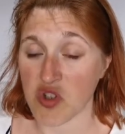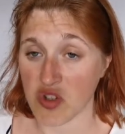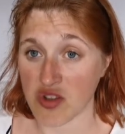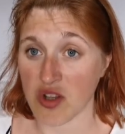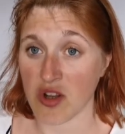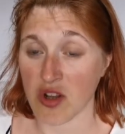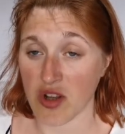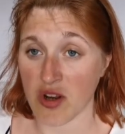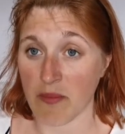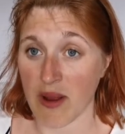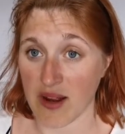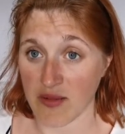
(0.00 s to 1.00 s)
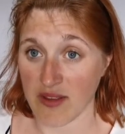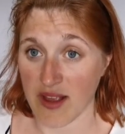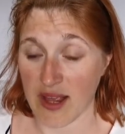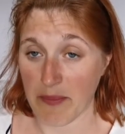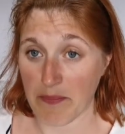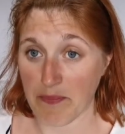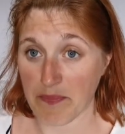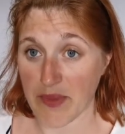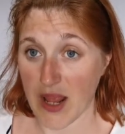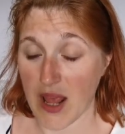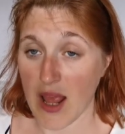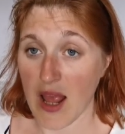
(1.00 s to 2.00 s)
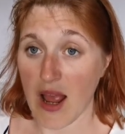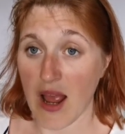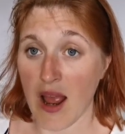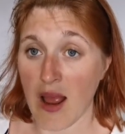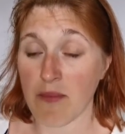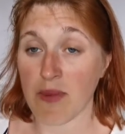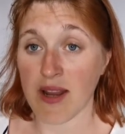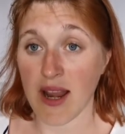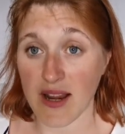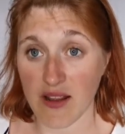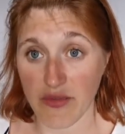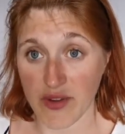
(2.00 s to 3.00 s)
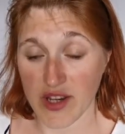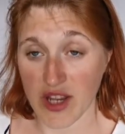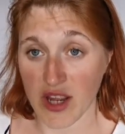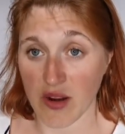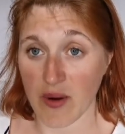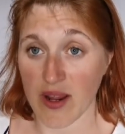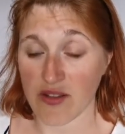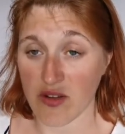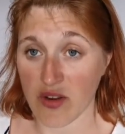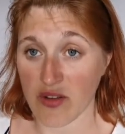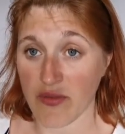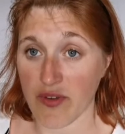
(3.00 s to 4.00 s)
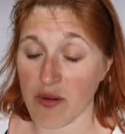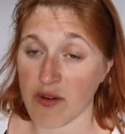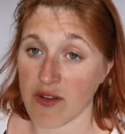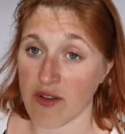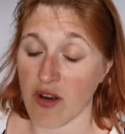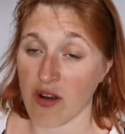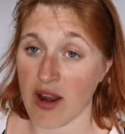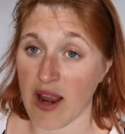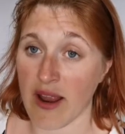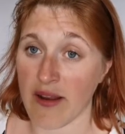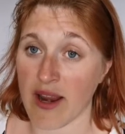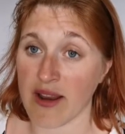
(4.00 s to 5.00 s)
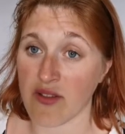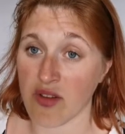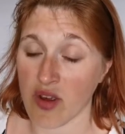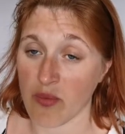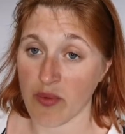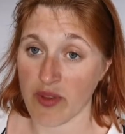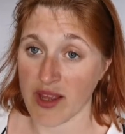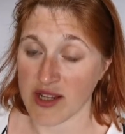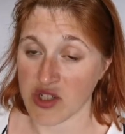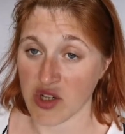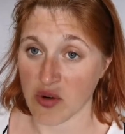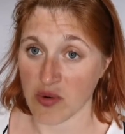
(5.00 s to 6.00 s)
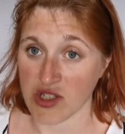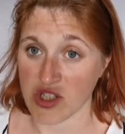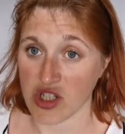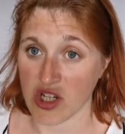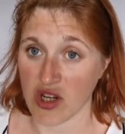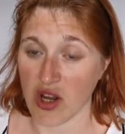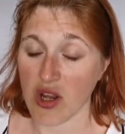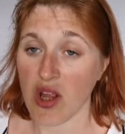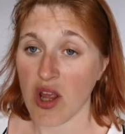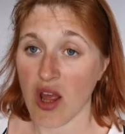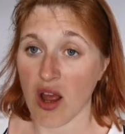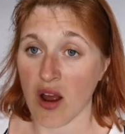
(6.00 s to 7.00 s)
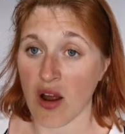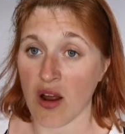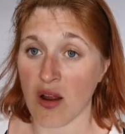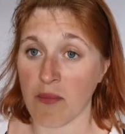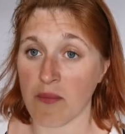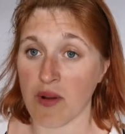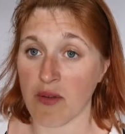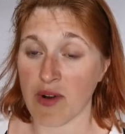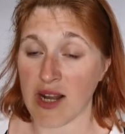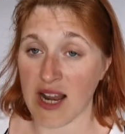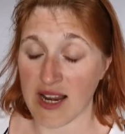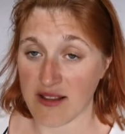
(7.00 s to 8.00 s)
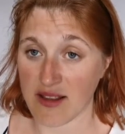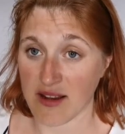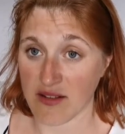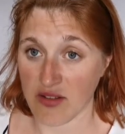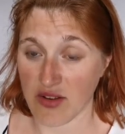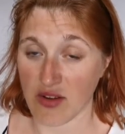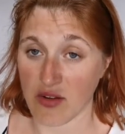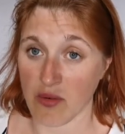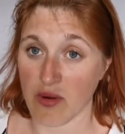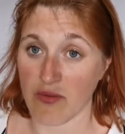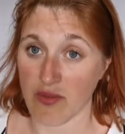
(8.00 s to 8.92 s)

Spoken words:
just to learn about it. My next video is going to focus on an interpretation question relating to